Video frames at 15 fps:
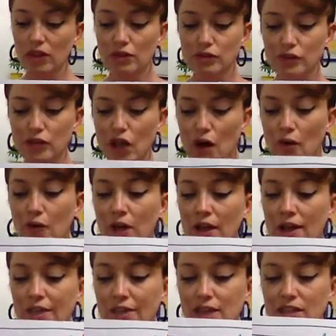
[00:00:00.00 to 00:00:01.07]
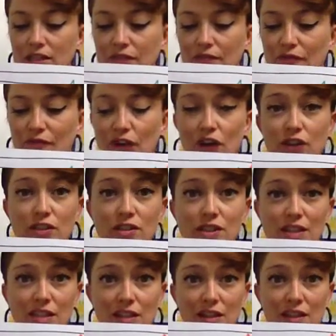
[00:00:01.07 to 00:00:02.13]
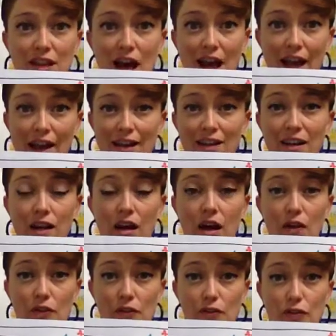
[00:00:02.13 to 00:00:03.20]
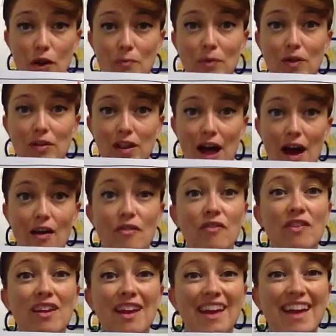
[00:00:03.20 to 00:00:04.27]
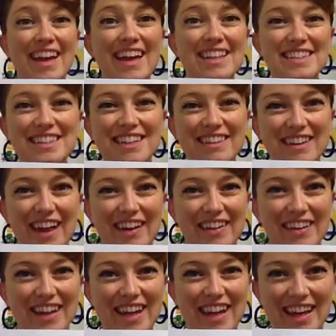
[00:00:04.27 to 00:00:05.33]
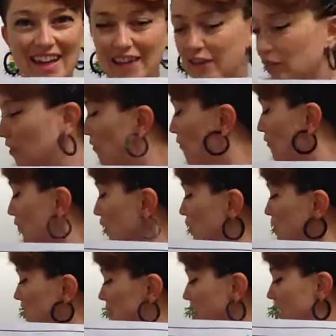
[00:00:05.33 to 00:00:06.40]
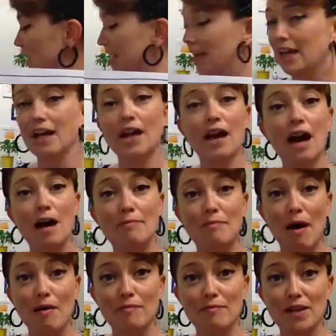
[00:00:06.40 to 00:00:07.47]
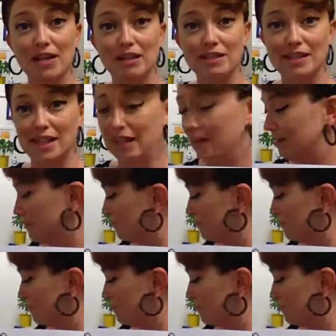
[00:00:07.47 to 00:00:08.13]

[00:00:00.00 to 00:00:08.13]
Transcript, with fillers: So this first line on the treble clef is the letter E, the first E above middle C.